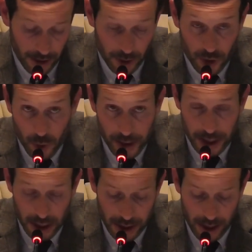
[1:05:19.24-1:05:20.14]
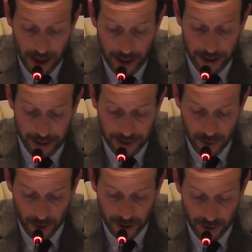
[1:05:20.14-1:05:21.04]
The Swedish
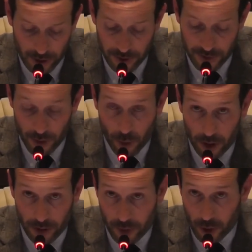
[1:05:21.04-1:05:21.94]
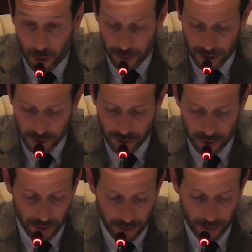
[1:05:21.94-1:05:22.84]
heirs will transfer 1 of the copies to
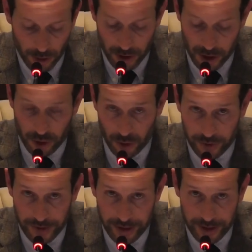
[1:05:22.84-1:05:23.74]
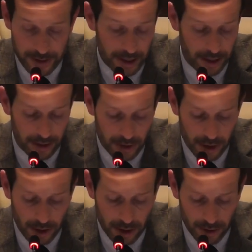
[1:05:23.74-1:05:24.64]
the Polish notaries in
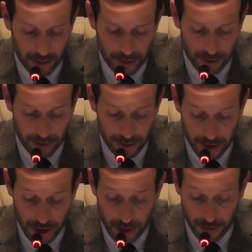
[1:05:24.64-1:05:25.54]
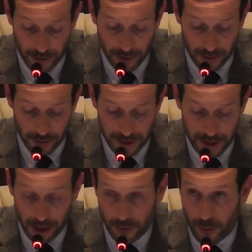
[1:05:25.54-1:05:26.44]
charge of the
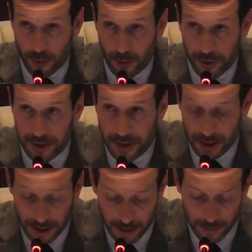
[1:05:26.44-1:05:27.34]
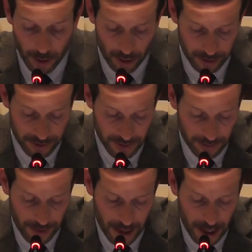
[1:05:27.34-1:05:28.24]
sale of the property in Poland.